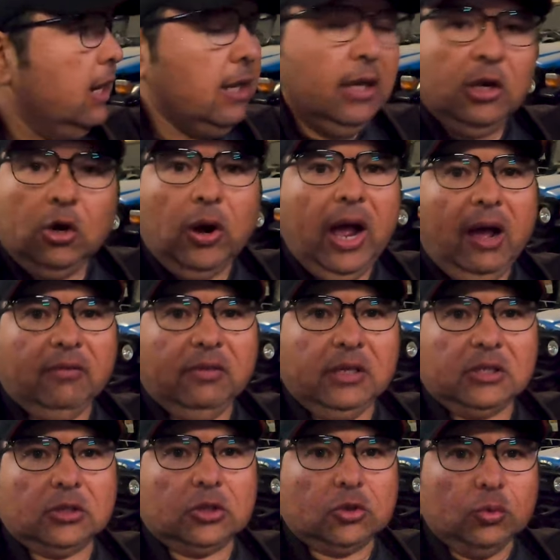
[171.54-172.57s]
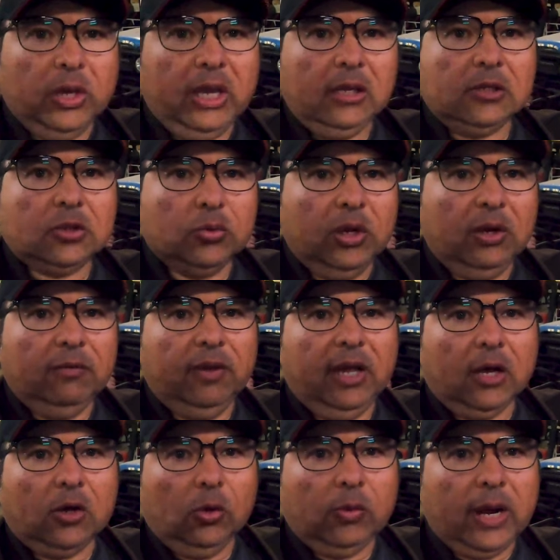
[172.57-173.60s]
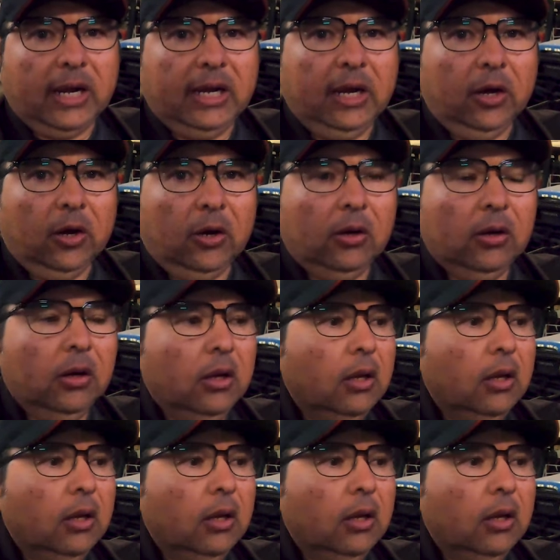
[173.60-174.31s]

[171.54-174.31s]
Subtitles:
you know, have this sweet, sweet vehicle right here,